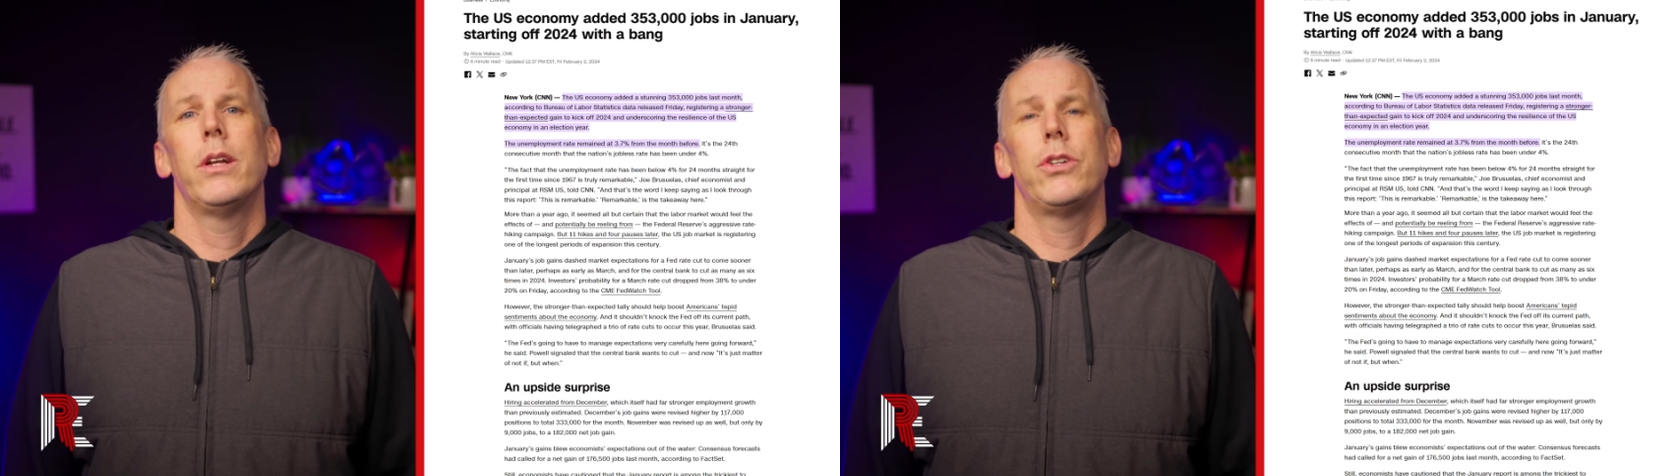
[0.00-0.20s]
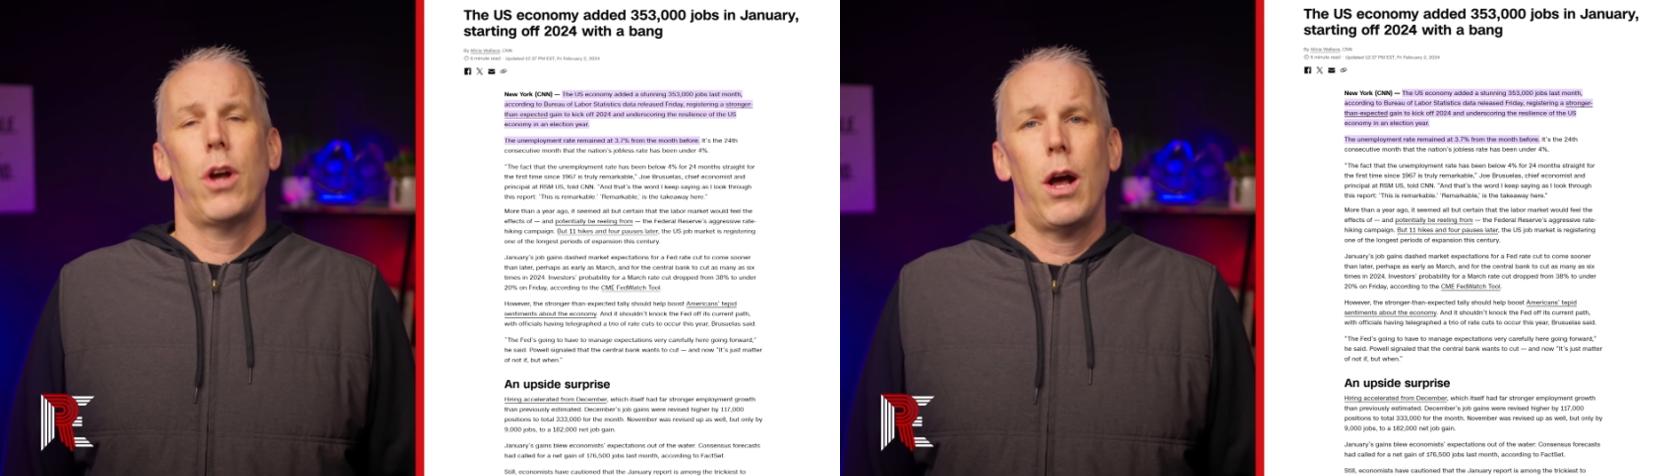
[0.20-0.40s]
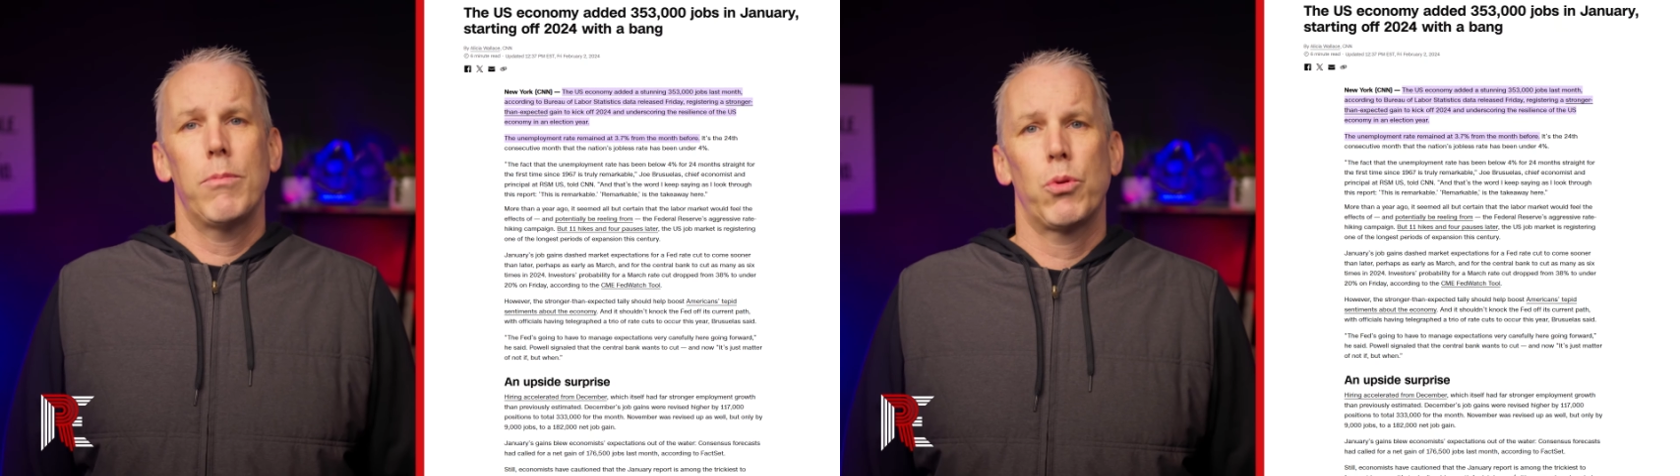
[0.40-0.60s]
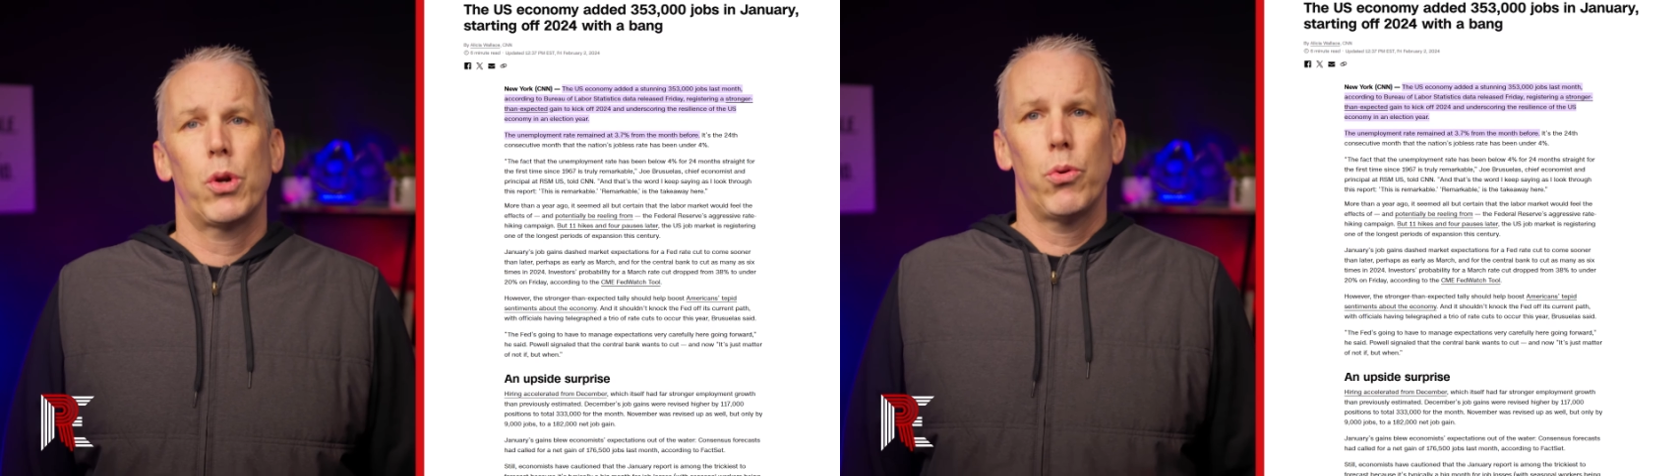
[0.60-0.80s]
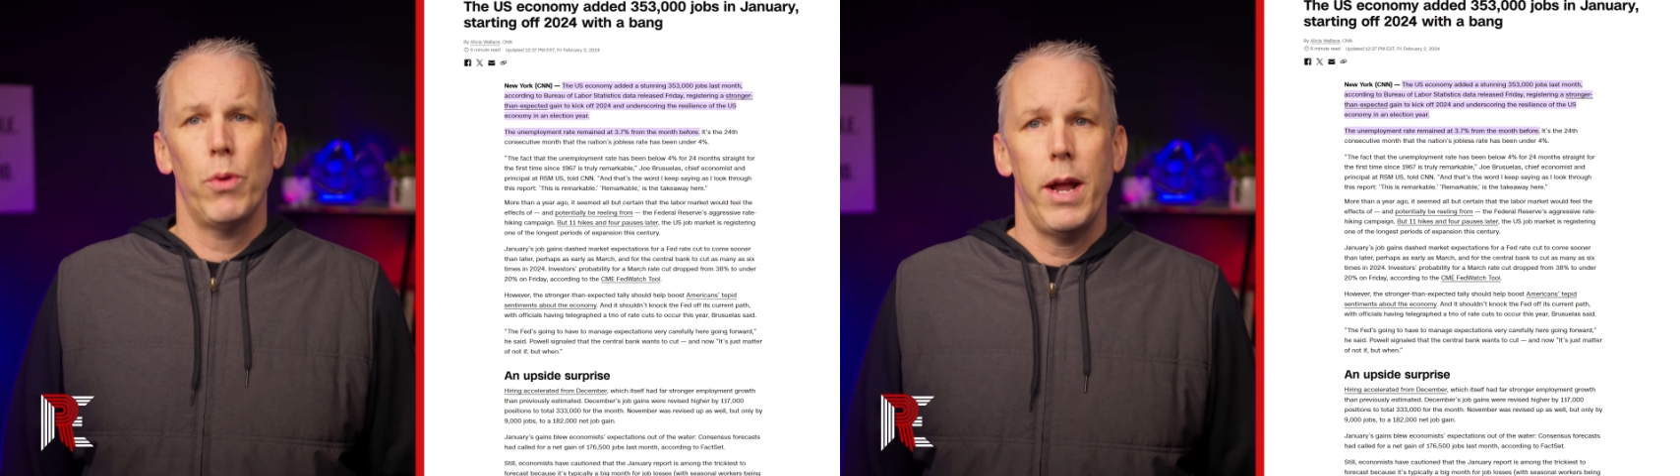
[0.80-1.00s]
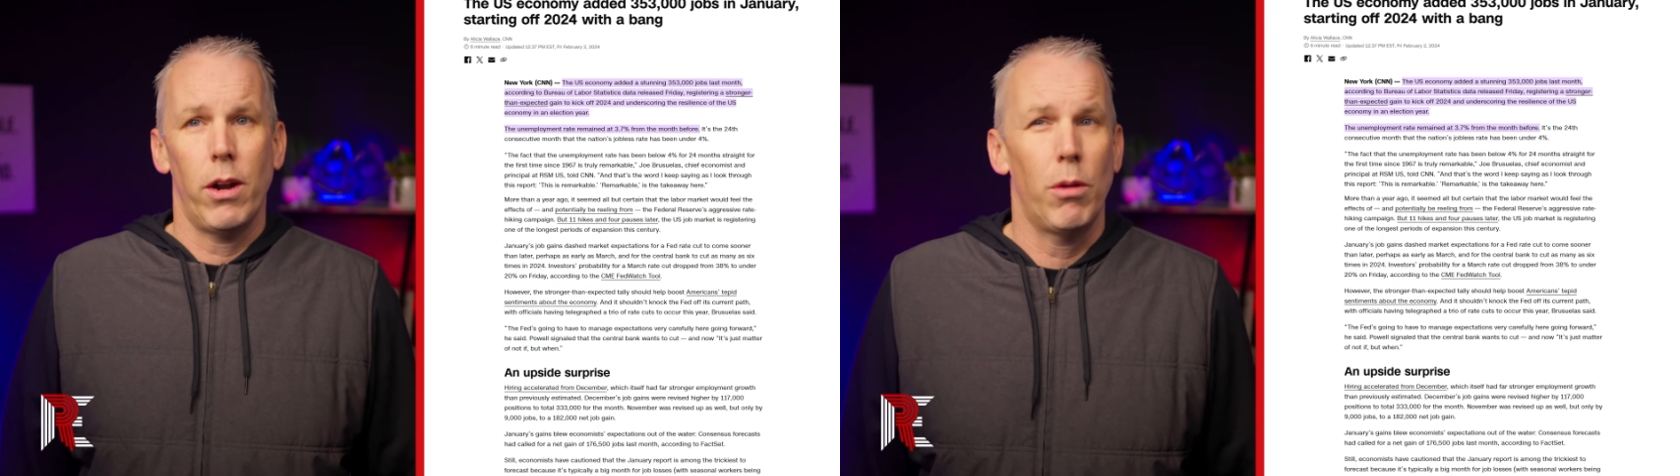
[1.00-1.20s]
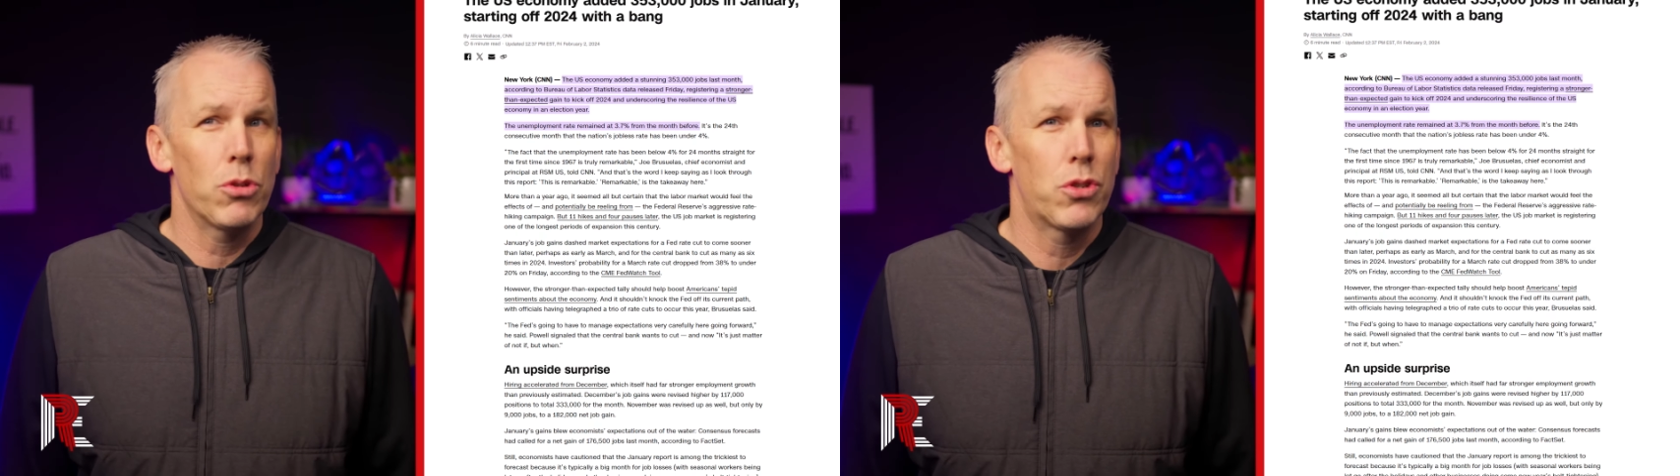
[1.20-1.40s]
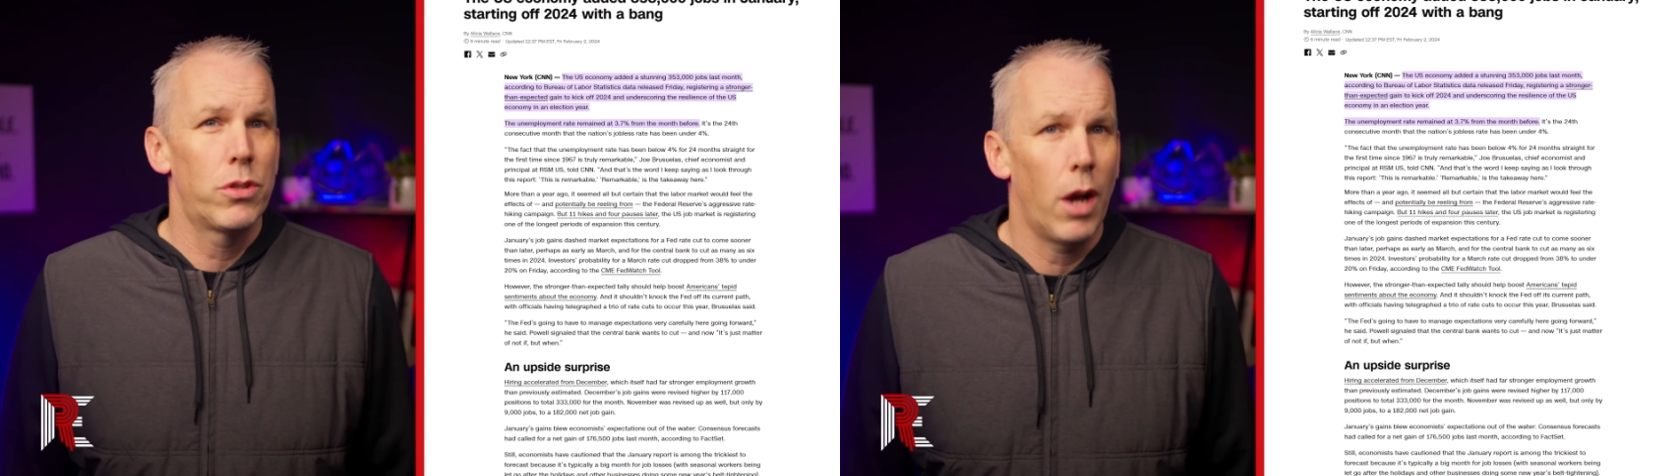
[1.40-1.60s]
jobs were created,
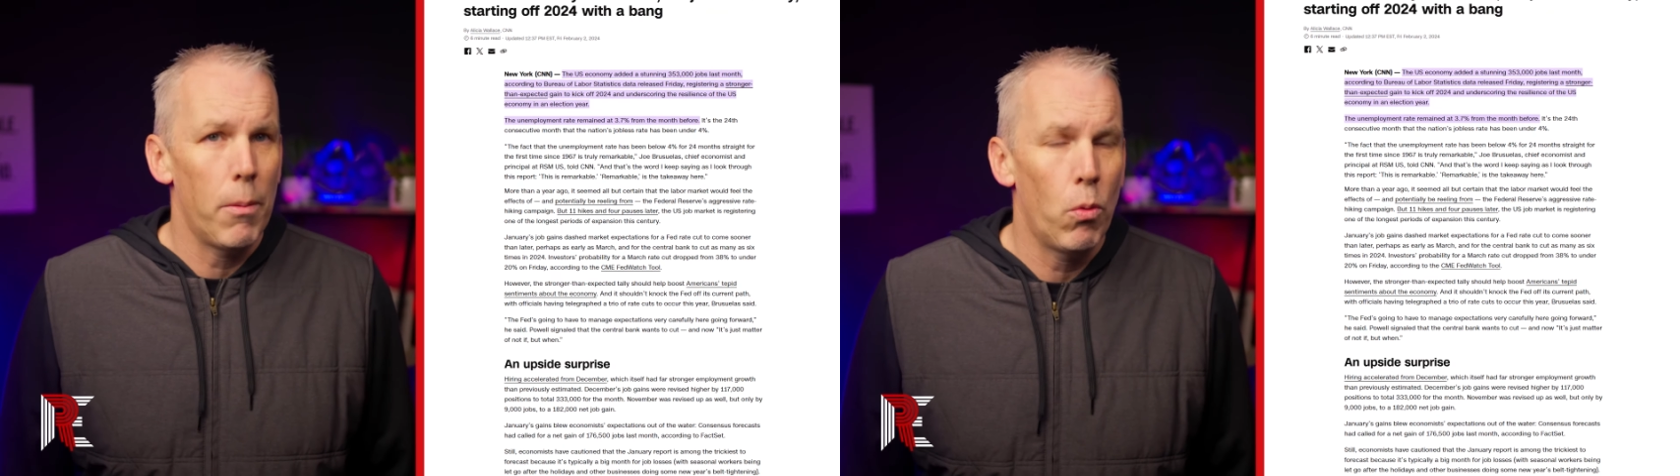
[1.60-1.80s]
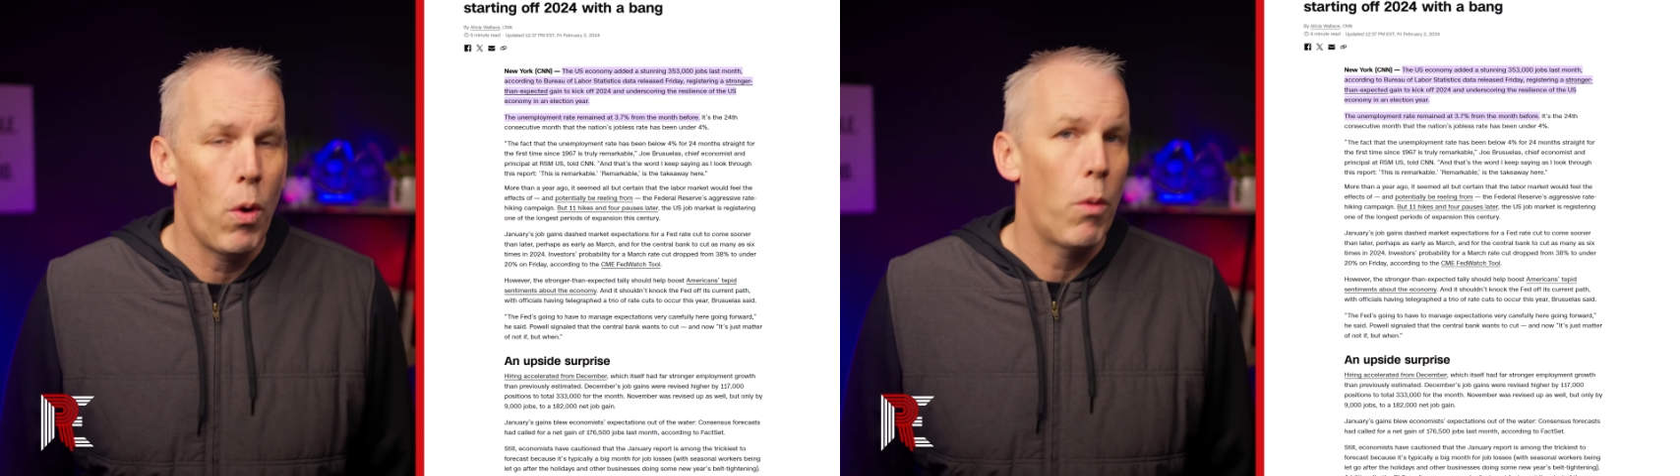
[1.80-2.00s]
almost double what